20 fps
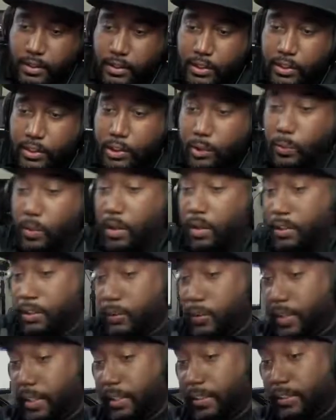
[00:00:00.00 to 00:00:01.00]
your wallet is
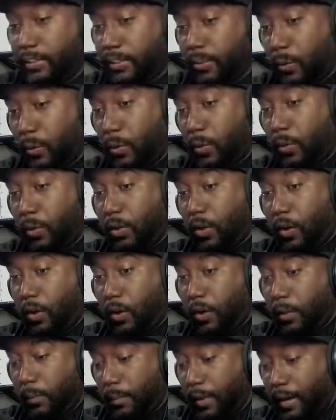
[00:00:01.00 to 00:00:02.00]
ready. Sold
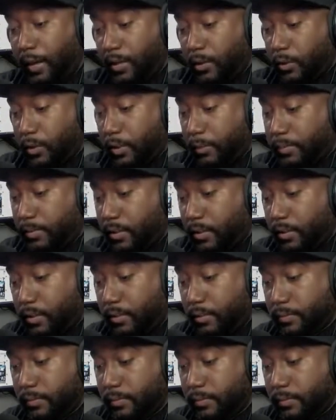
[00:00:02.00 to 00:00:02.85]
all my crypto.